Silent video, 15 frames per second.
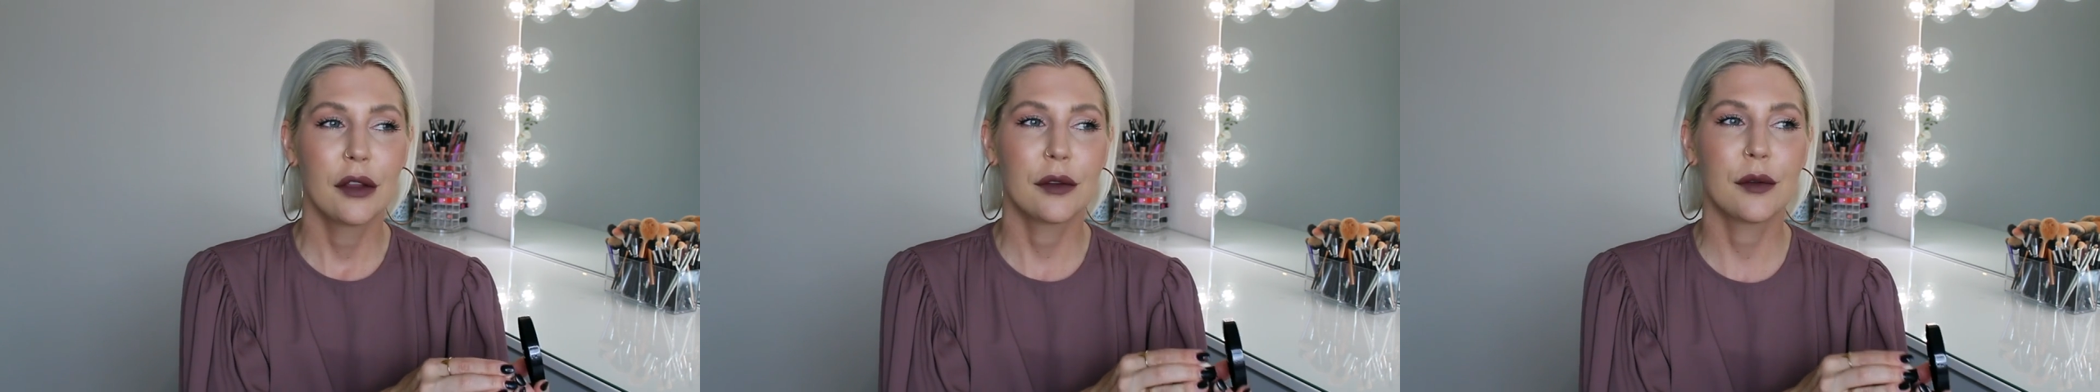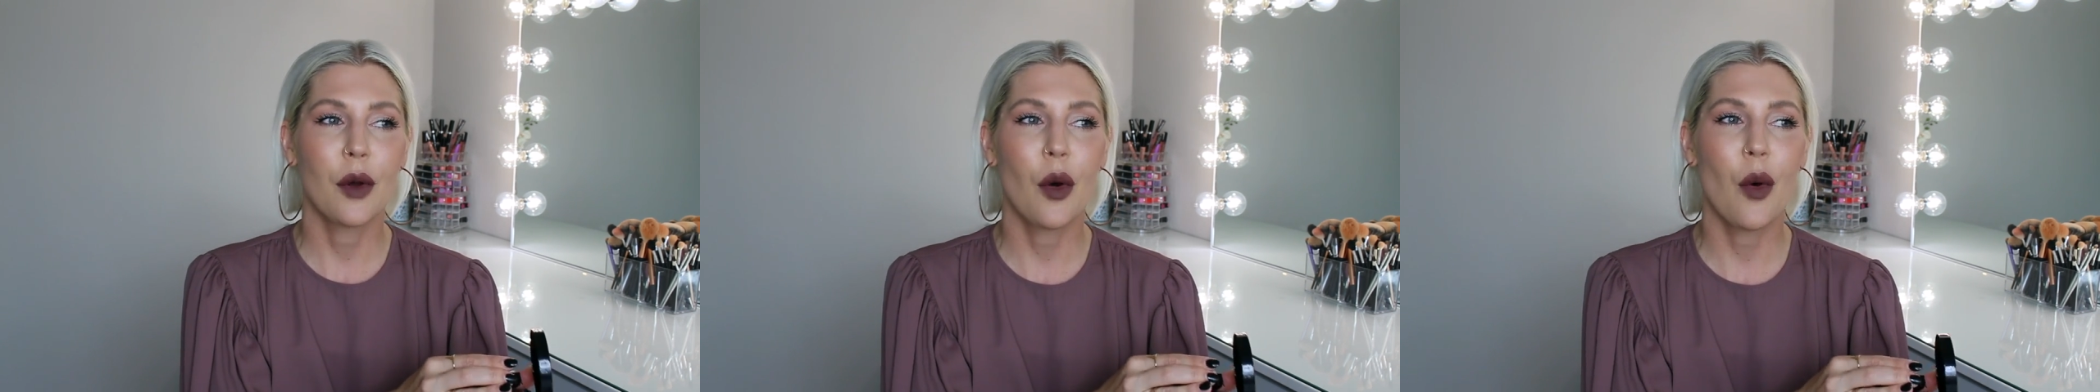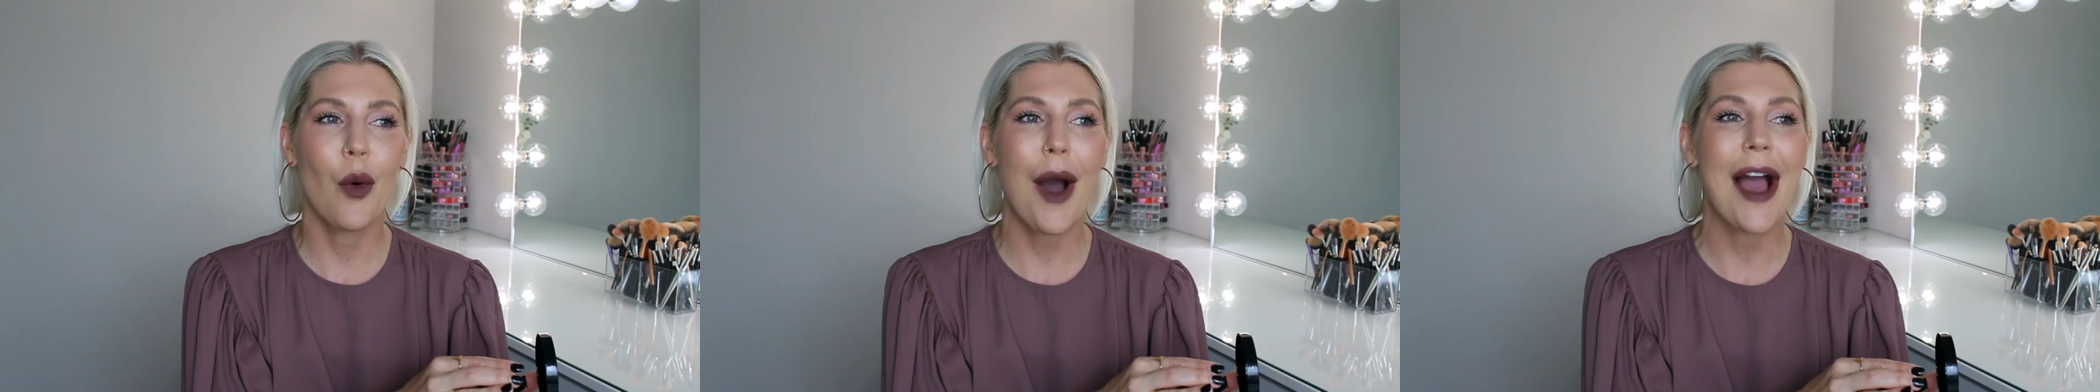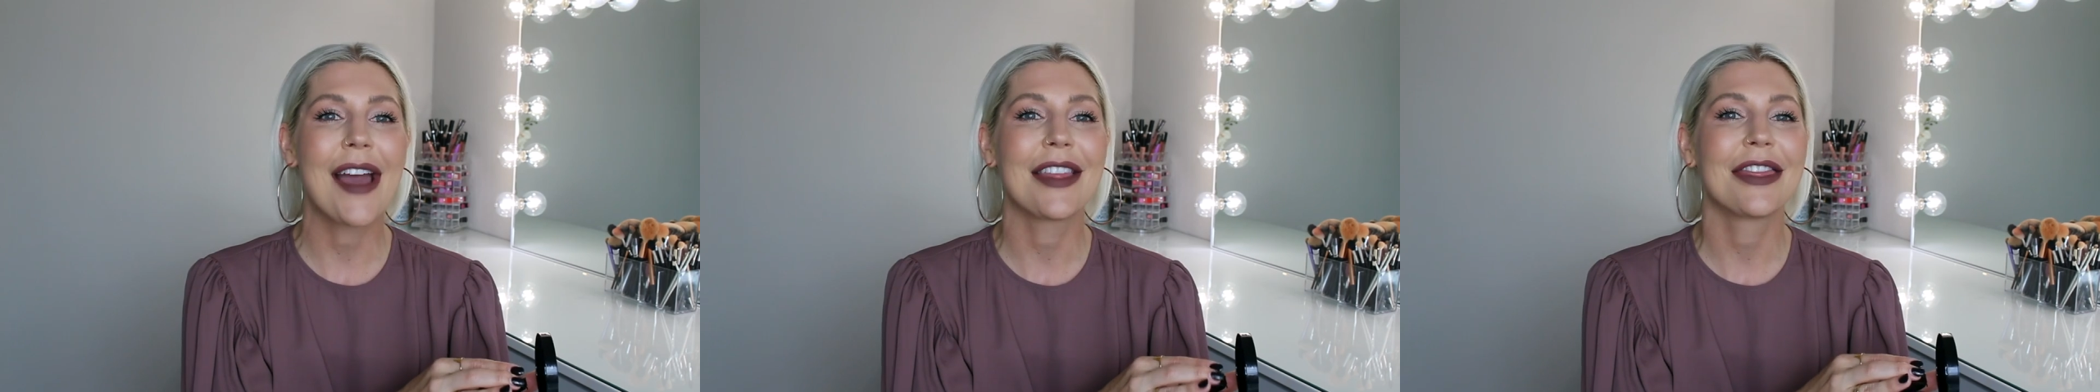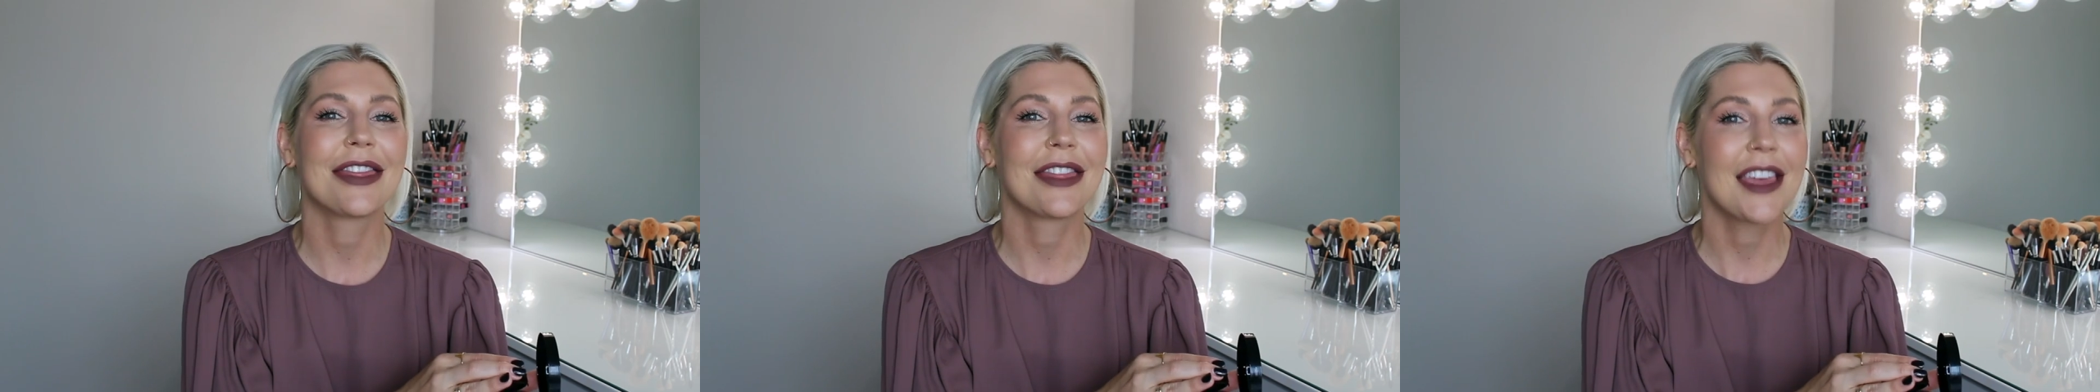so
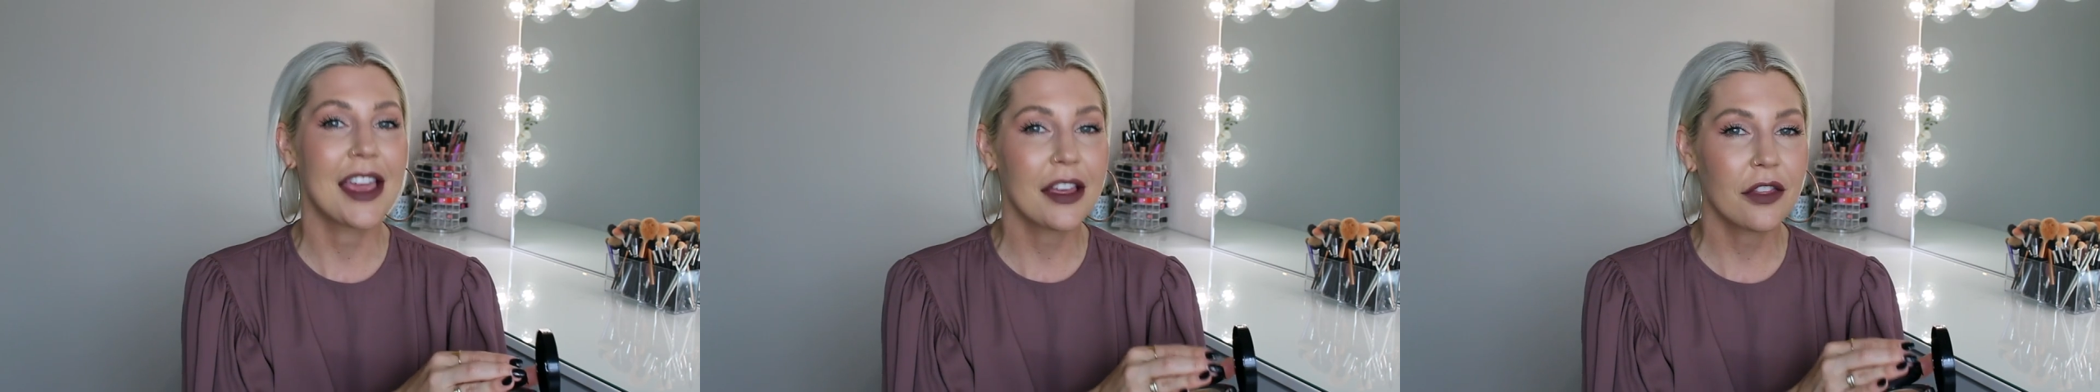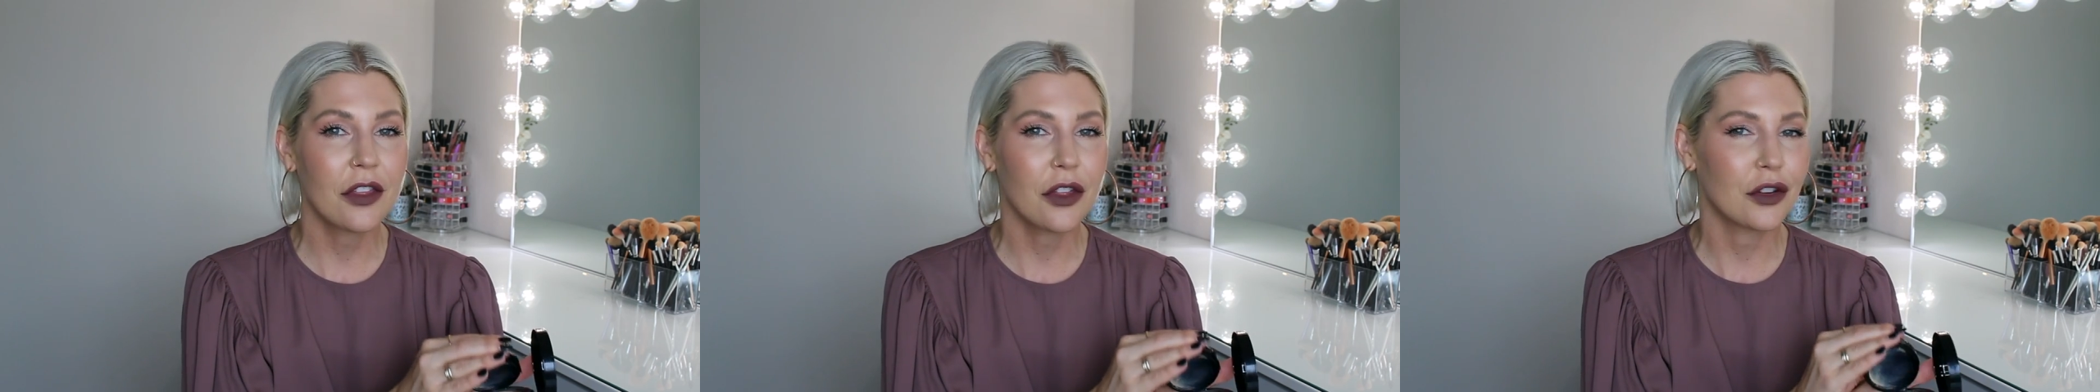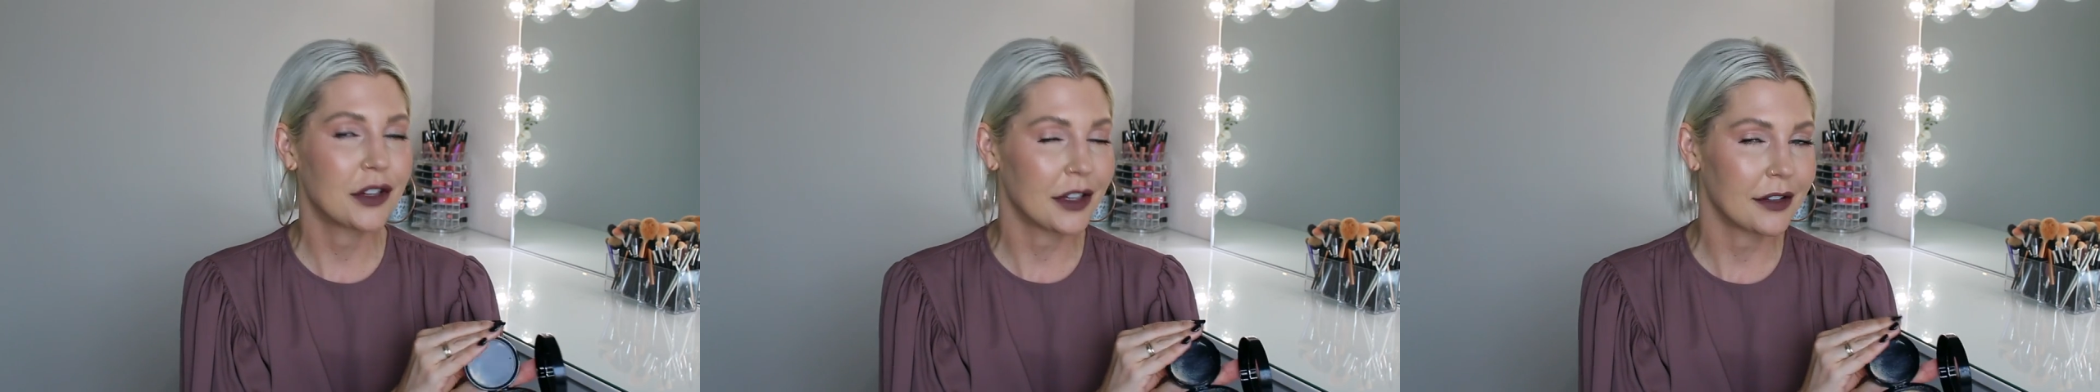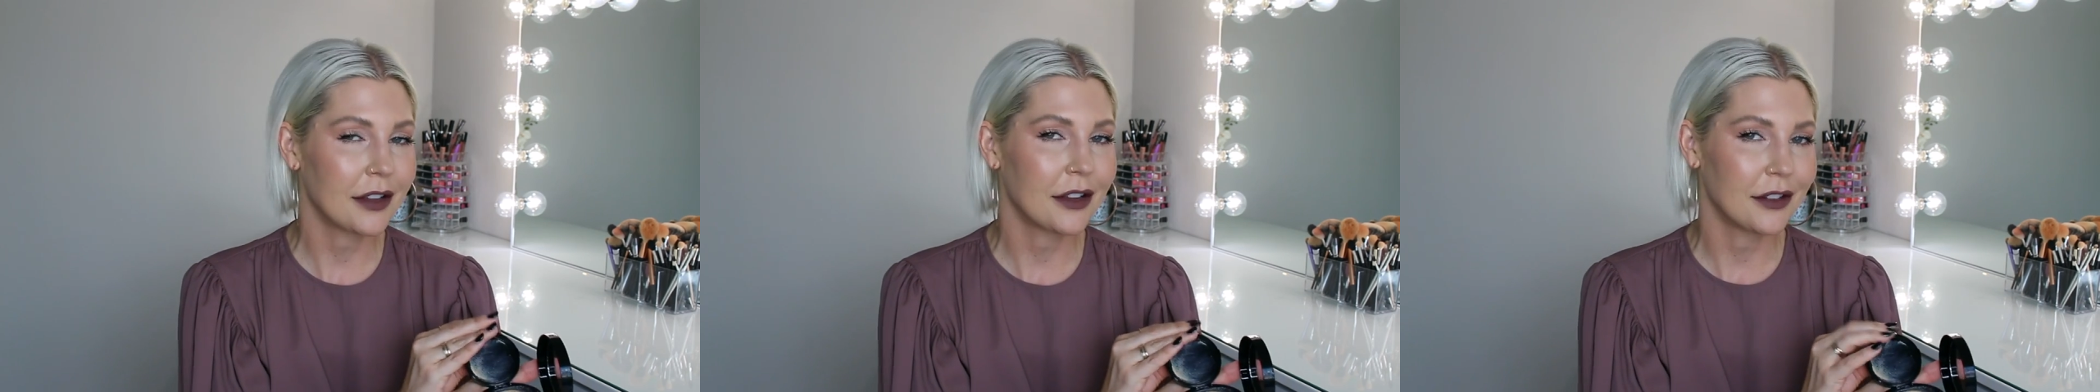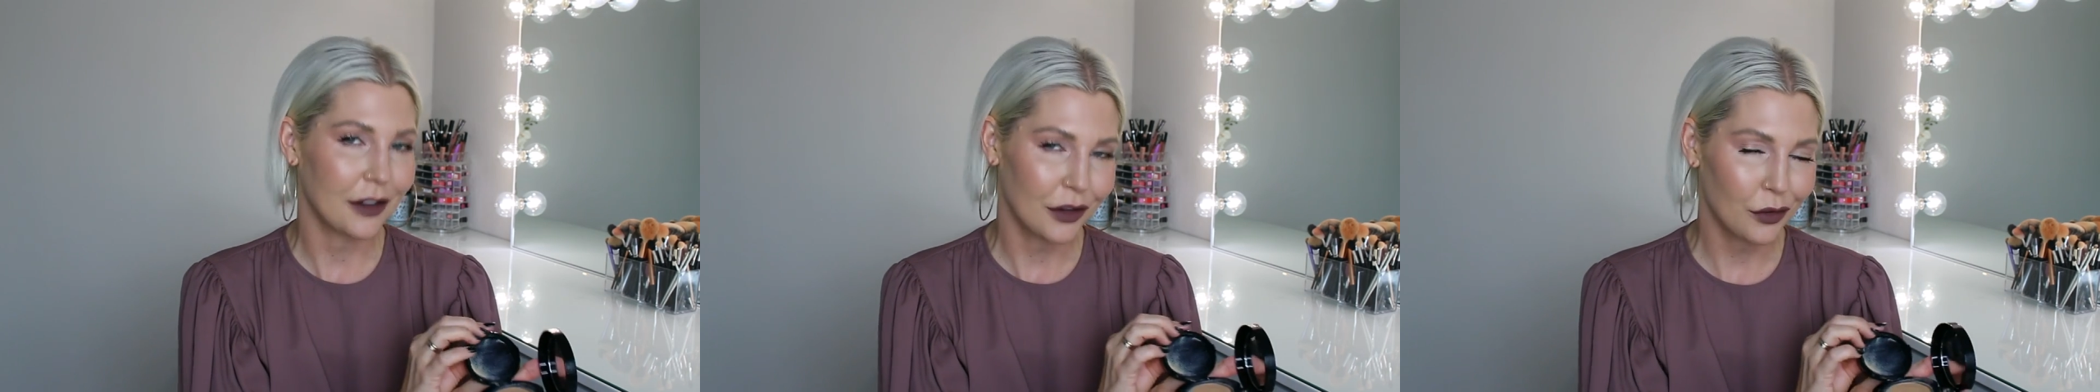I think they're
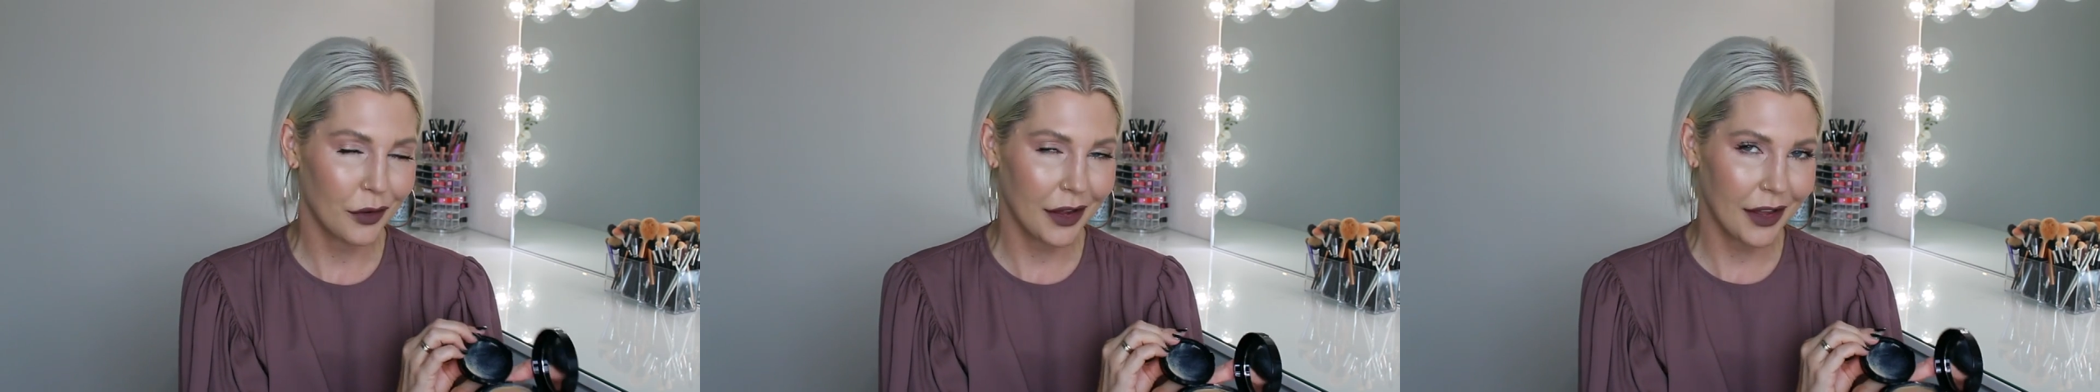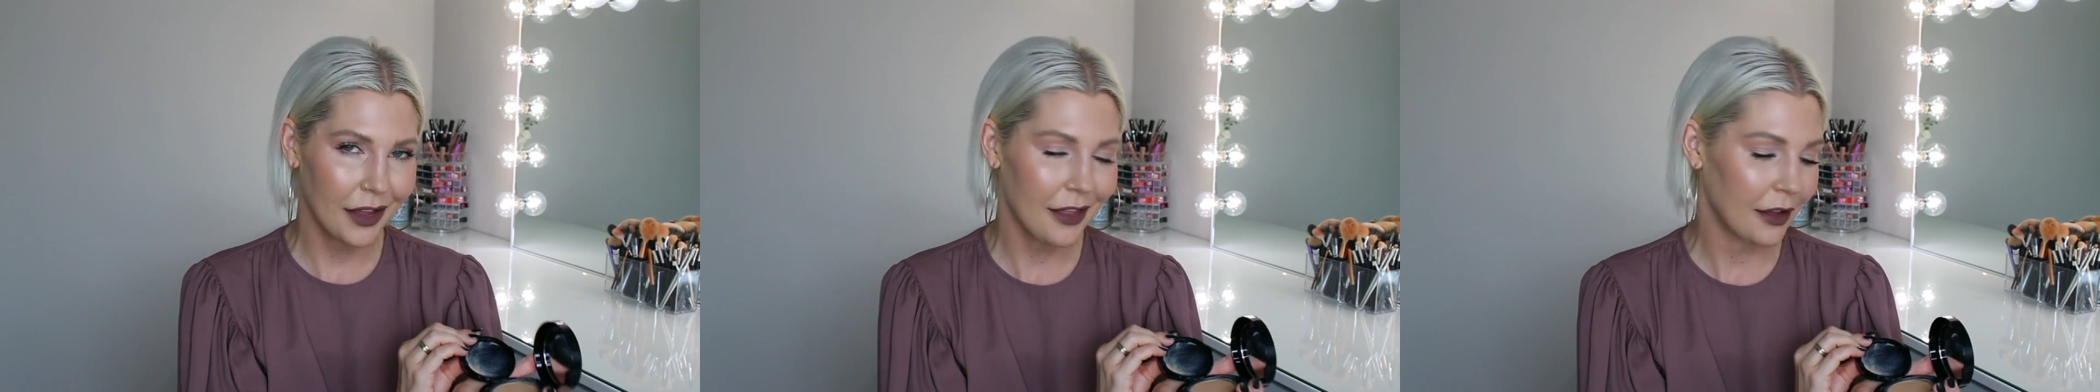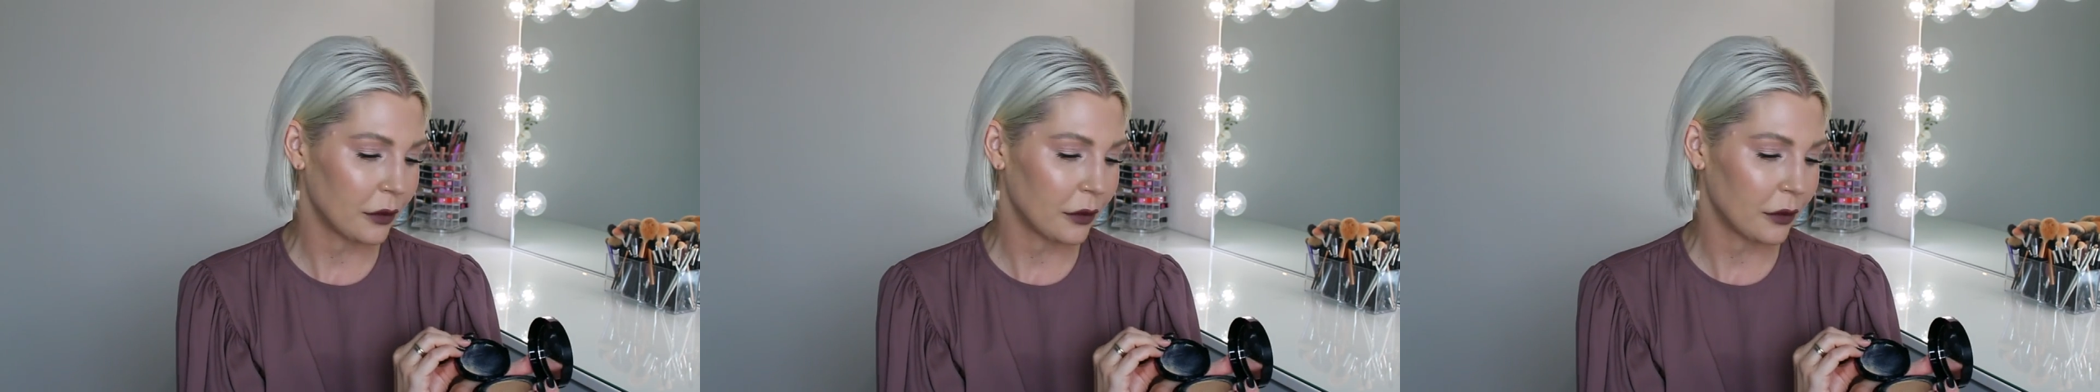discontinuing it.